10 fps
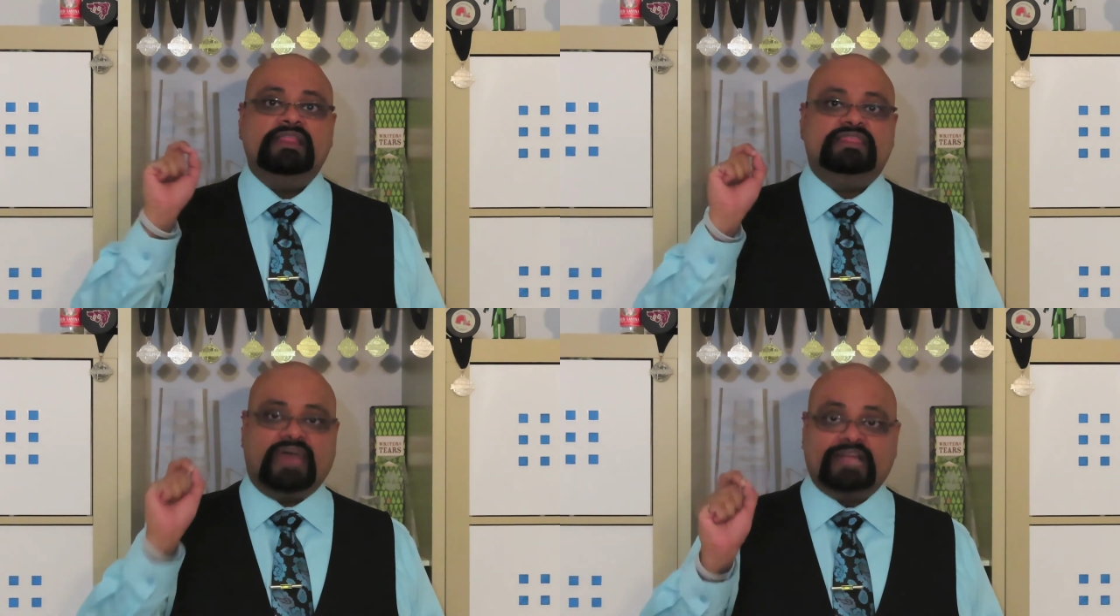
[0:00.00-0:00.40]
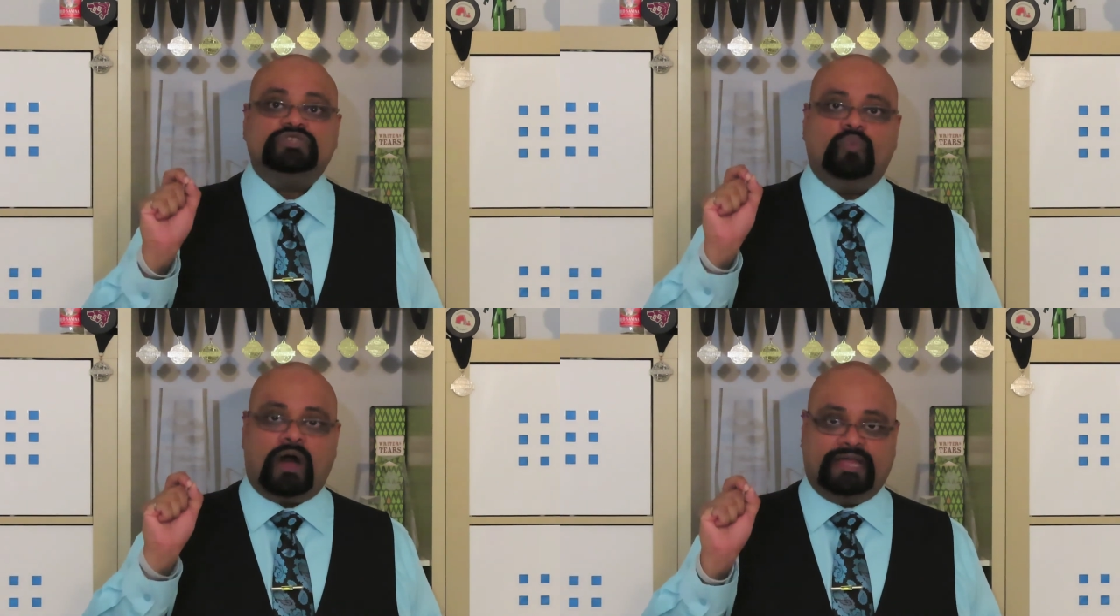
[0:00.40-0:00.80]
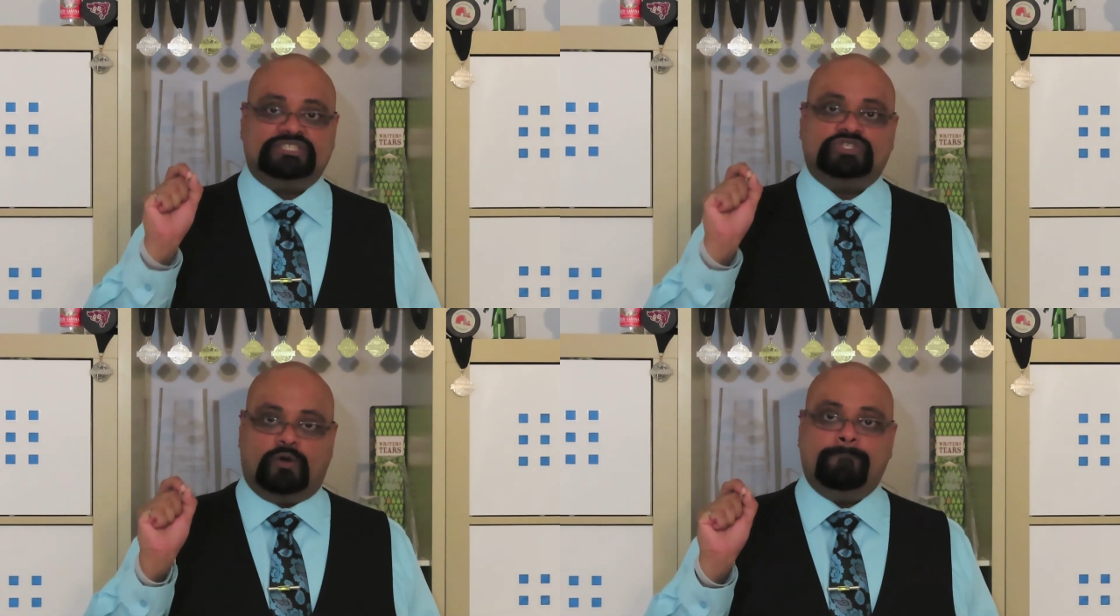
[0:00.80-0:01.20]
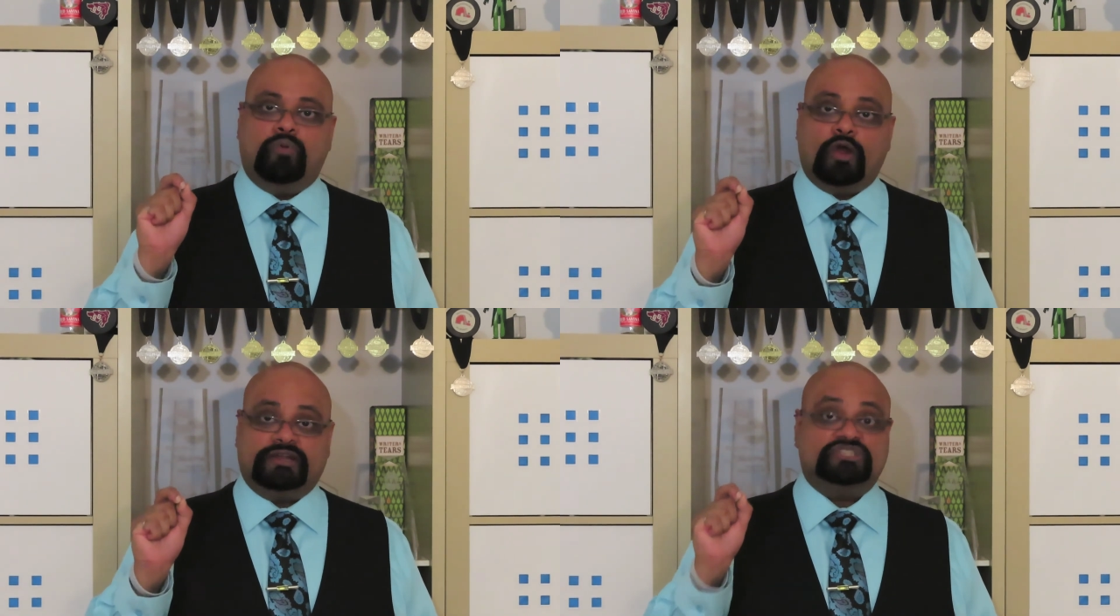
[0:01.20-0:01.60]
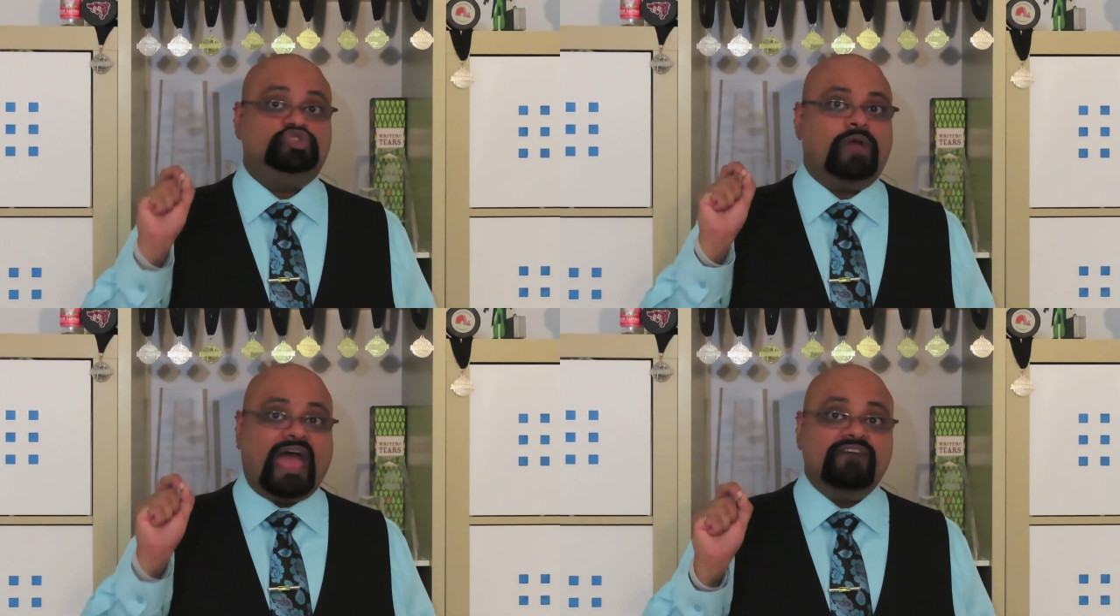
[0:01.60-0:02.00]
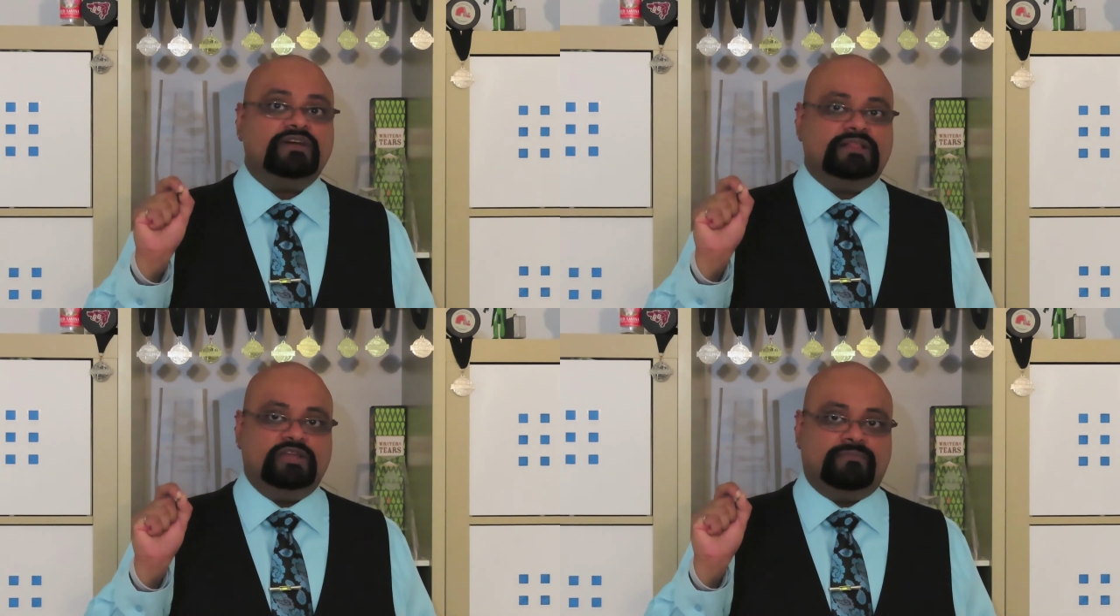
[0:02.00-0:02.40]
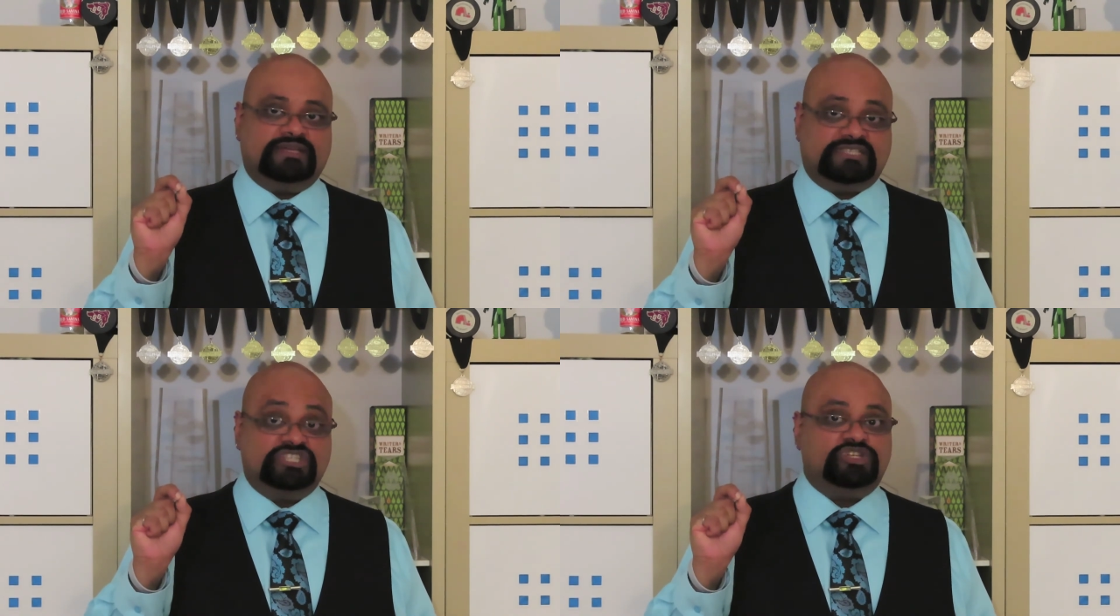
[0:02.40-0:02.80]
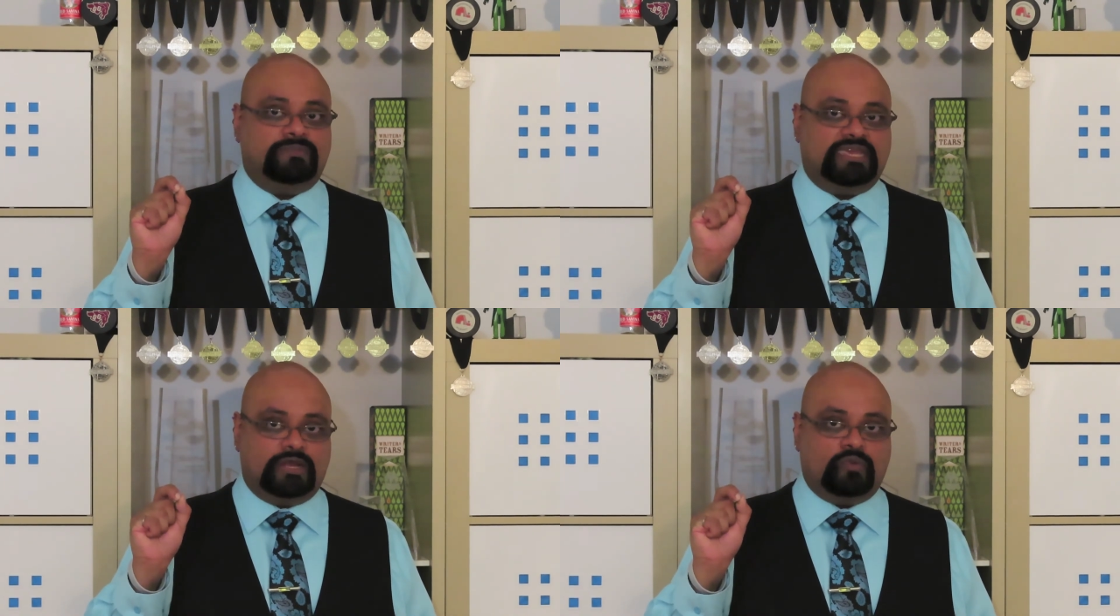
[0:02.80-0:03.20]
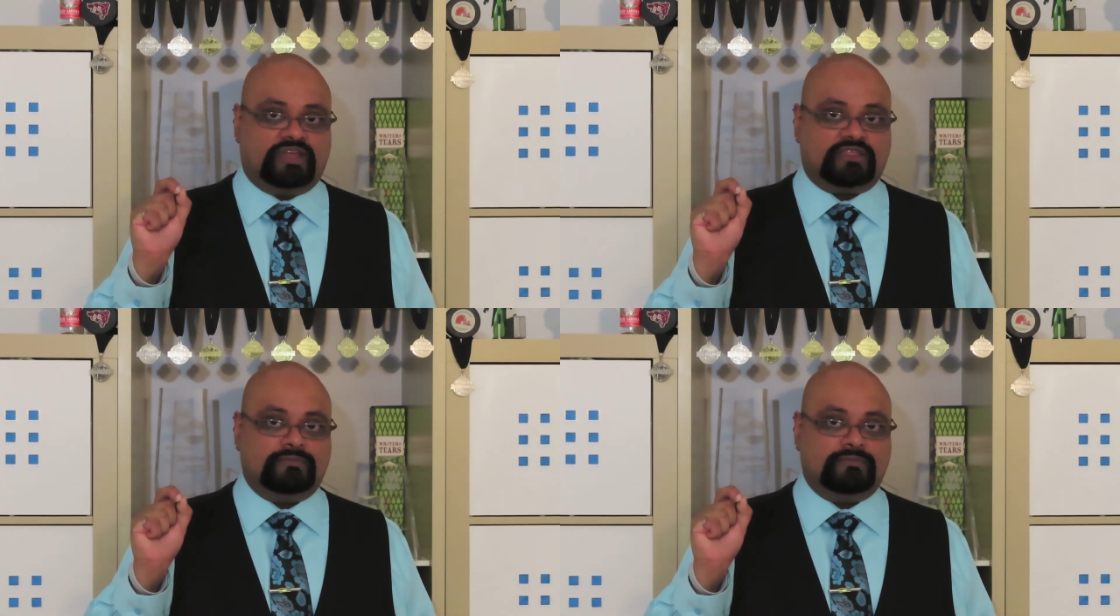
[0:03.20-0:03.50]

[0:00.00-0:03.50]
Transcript: That's why it's so important to have a clear message to begin with.